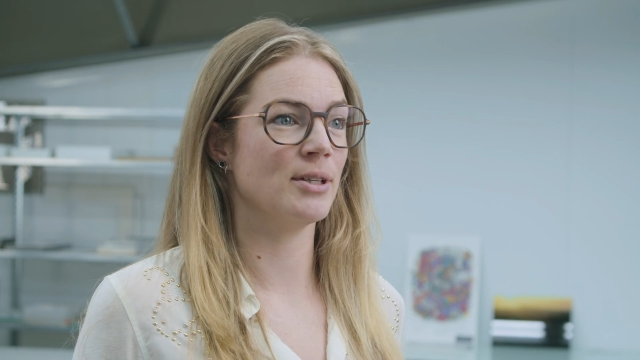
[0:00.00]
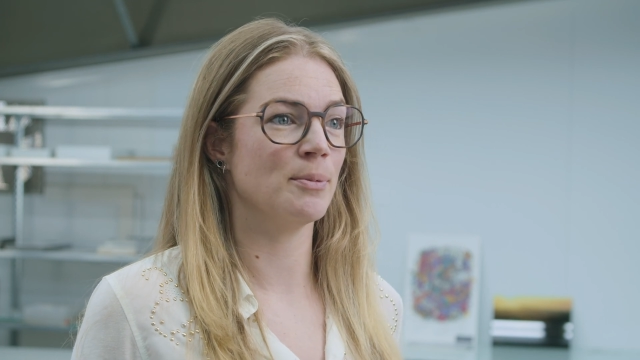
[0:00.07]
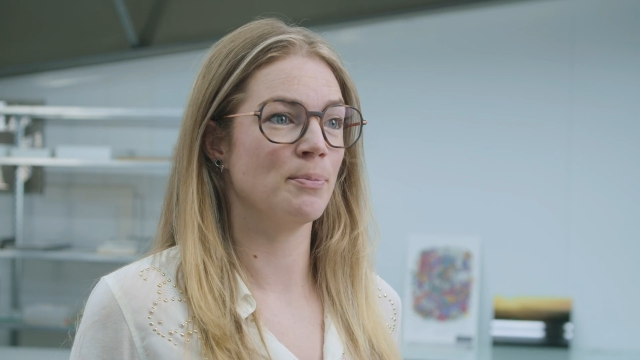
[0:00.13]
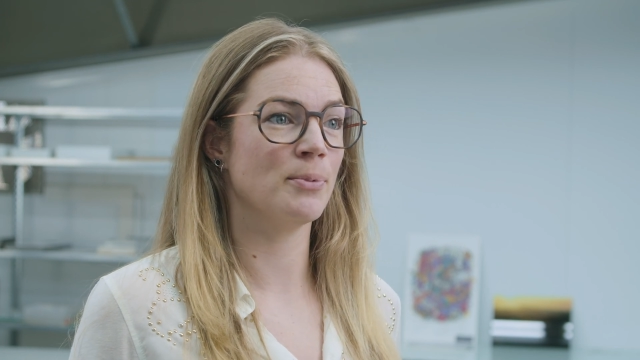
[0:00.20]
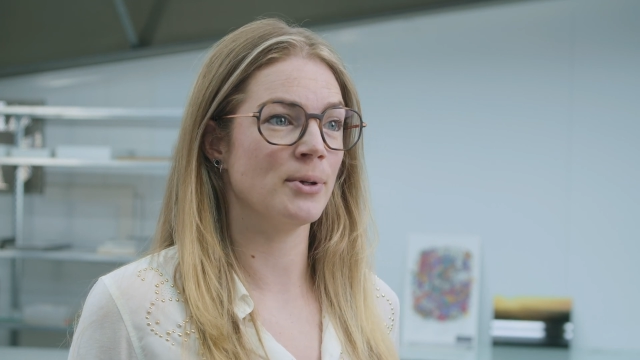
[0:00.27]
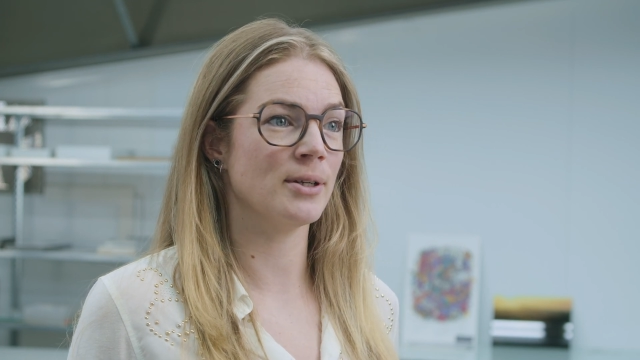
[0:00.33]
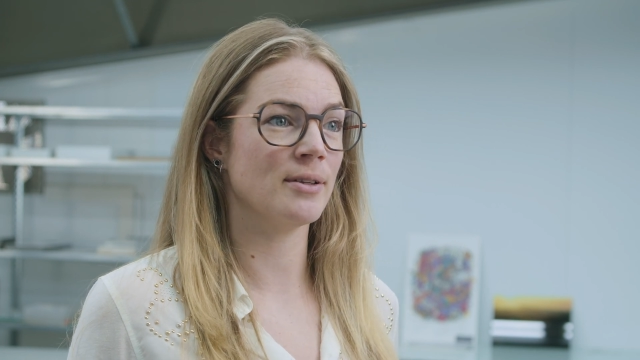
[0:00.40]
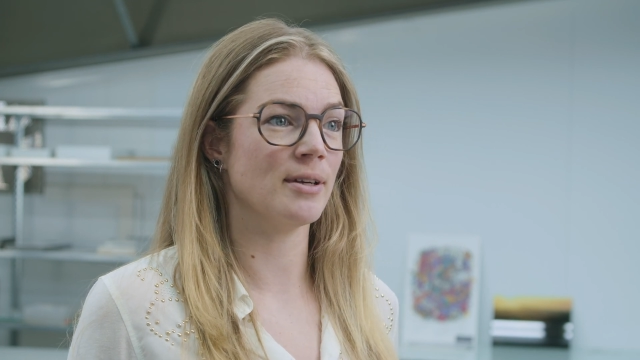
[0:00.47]
with a
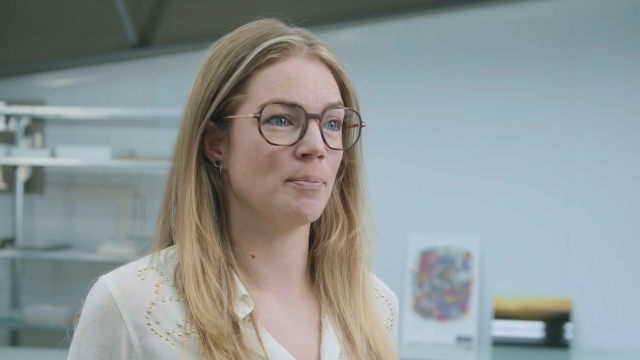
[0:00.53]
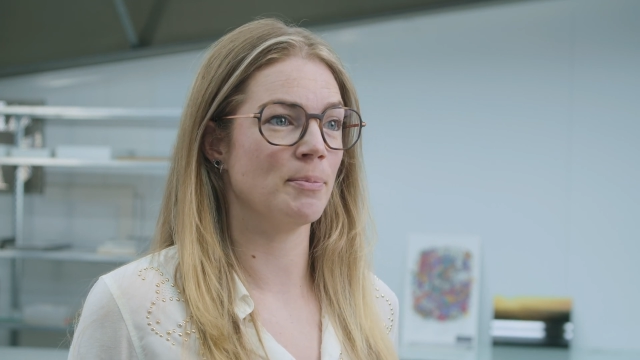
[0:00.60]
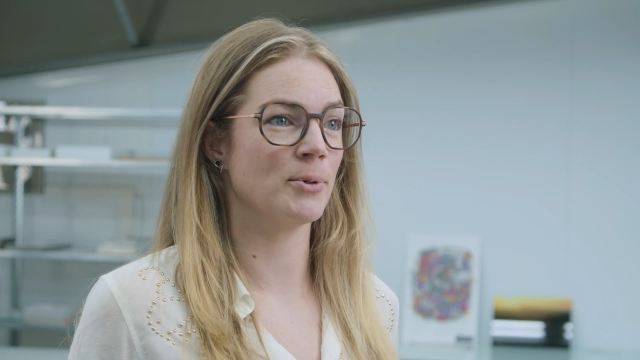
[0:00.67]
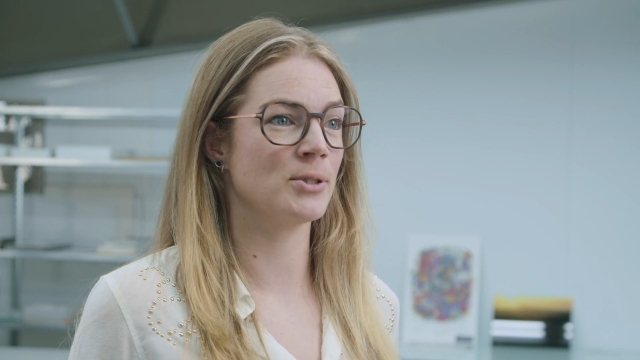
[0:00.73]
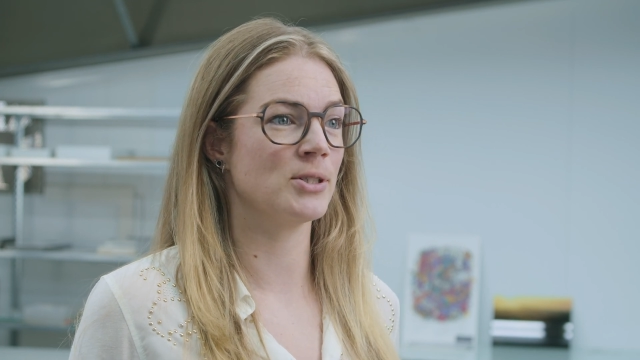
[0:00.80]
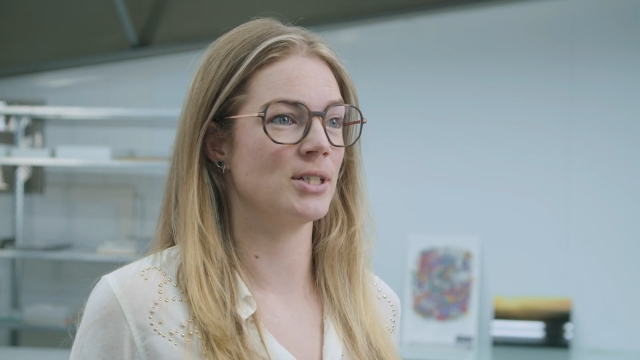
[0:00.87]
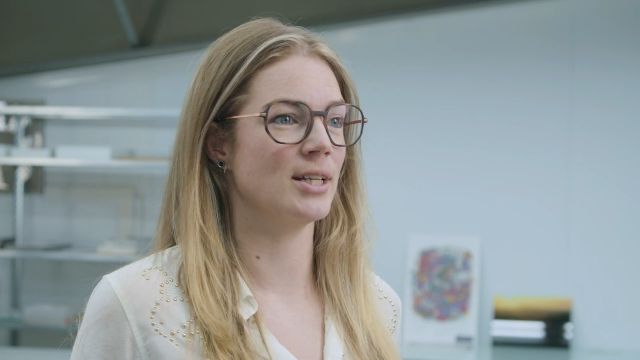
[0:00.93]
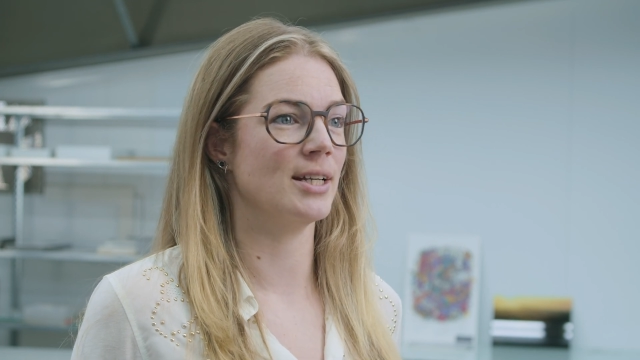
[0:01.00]
poured
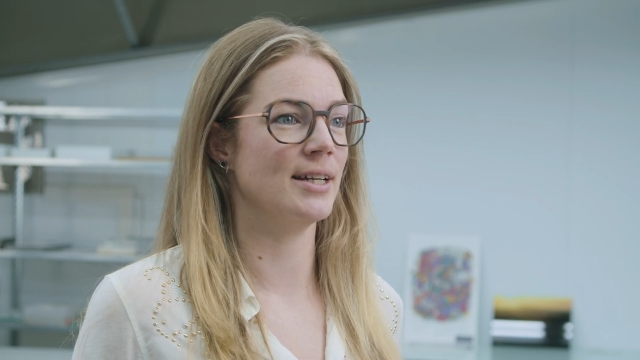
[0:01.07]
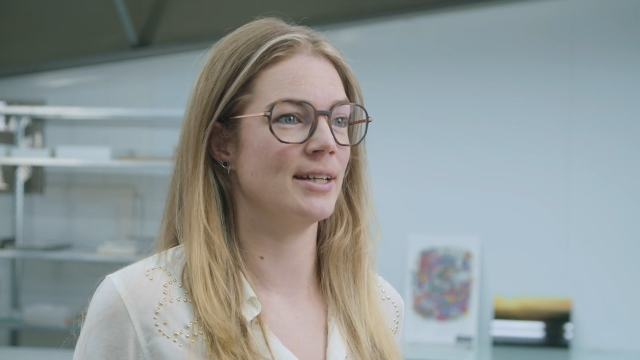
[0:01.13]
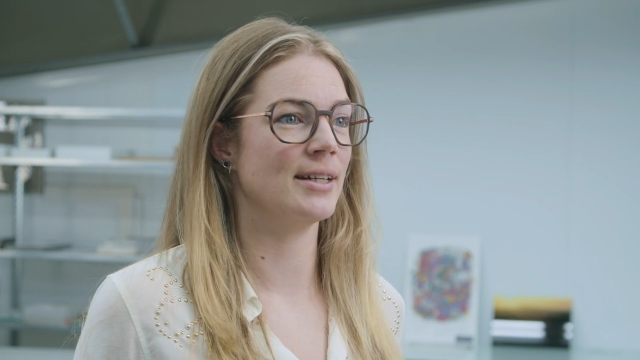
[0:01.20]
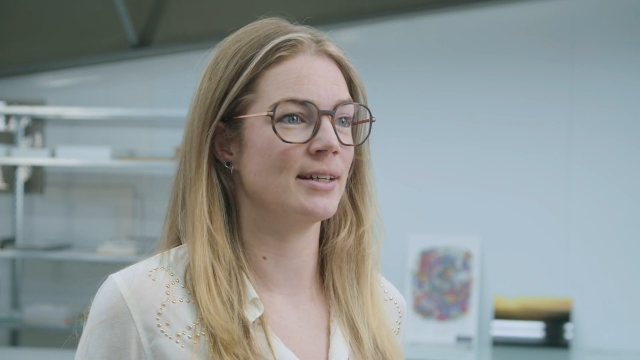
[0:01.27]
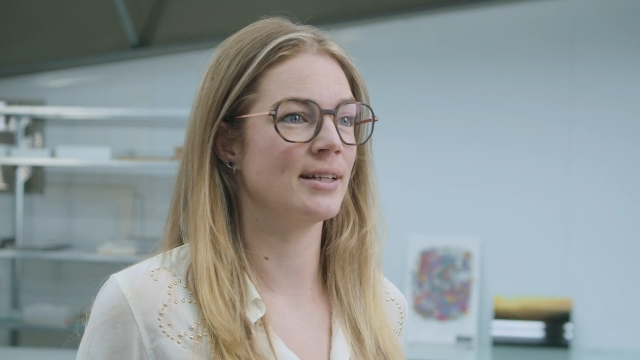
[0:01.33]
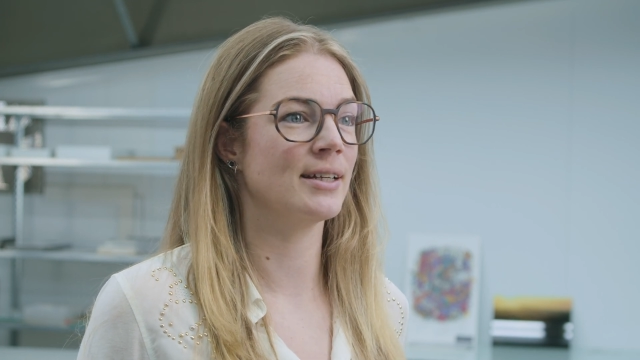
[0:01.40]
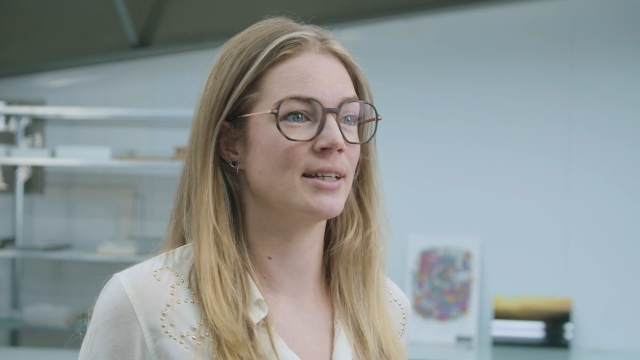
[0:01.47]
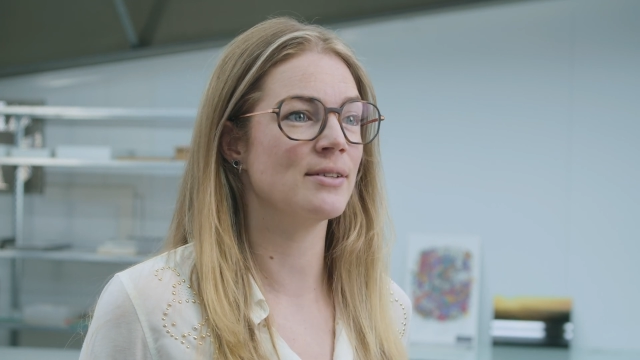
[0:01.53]
epoxy
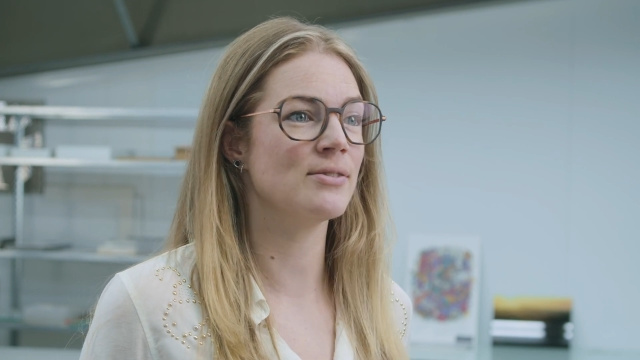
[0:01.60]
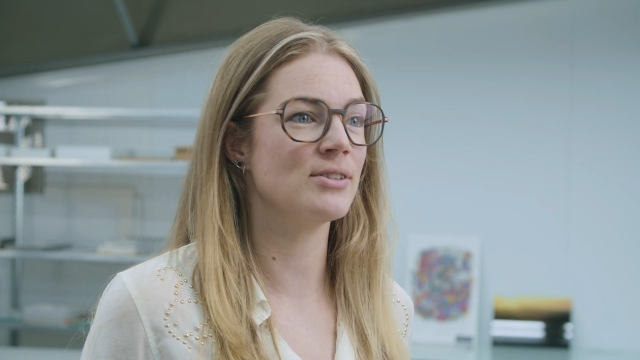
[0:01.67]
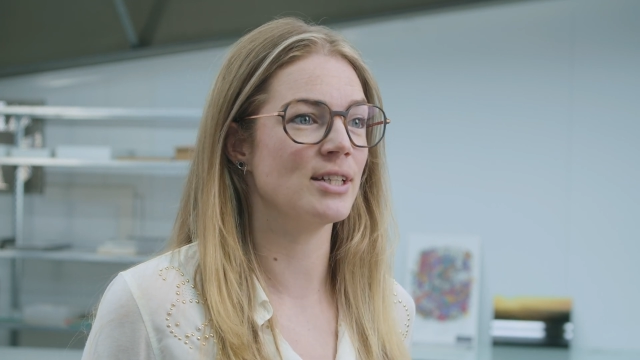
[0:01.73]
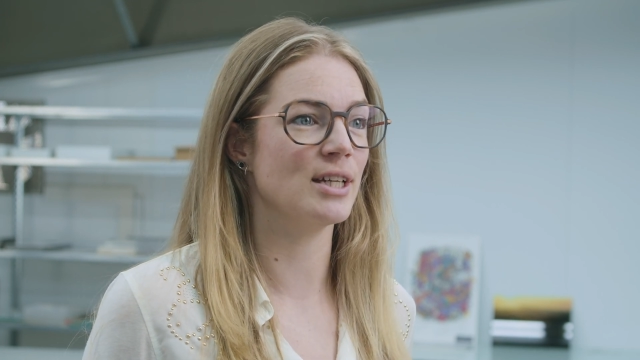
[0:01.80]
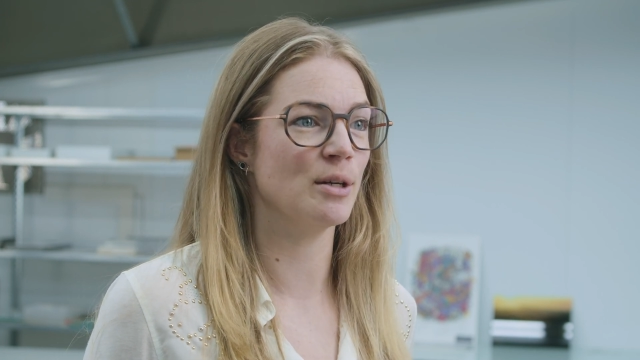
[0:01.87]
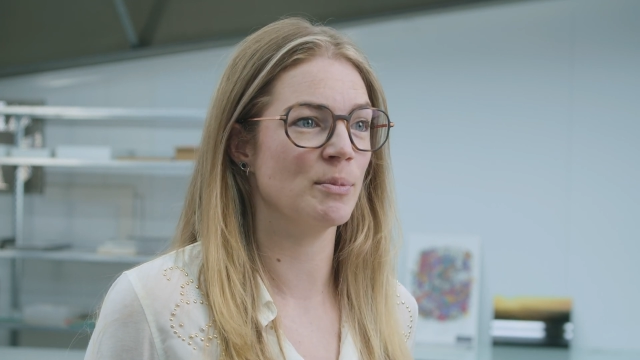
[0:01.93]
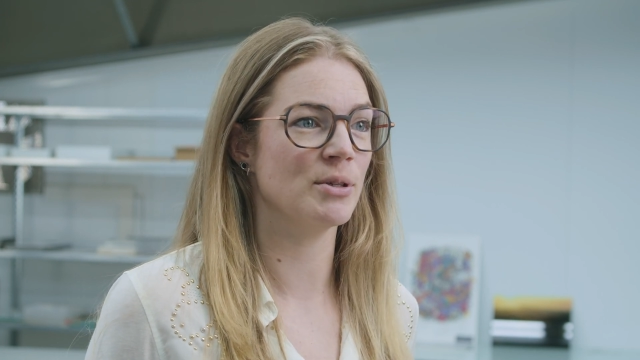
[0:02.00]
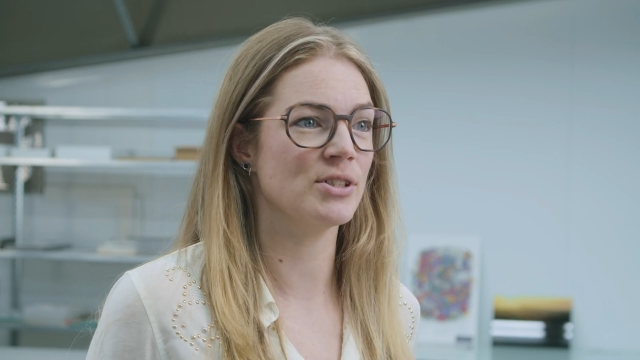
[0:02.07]
layer gives
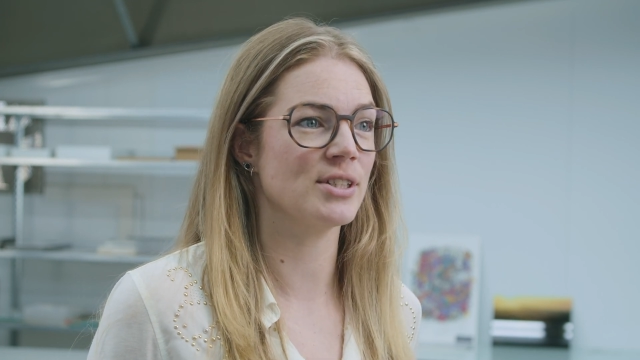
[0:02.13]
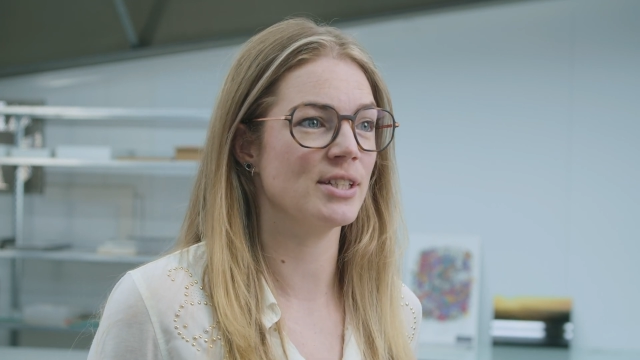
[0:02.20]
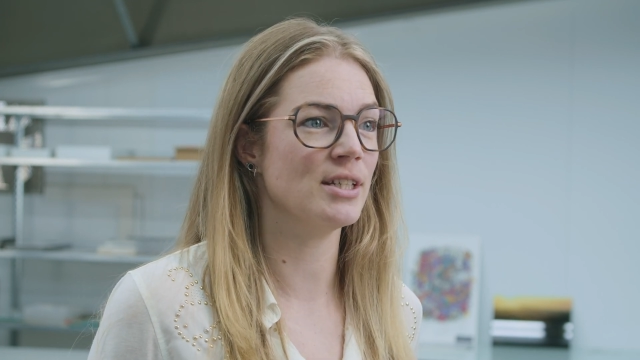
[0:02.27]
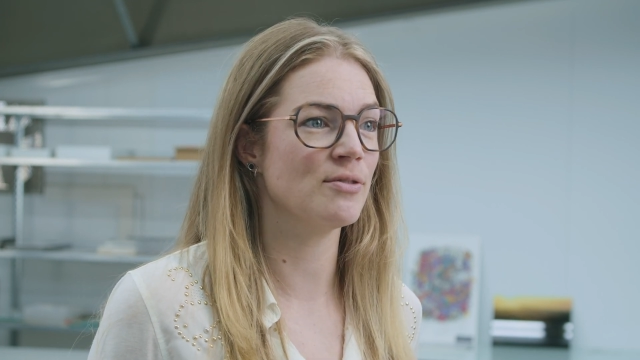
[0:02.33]
the image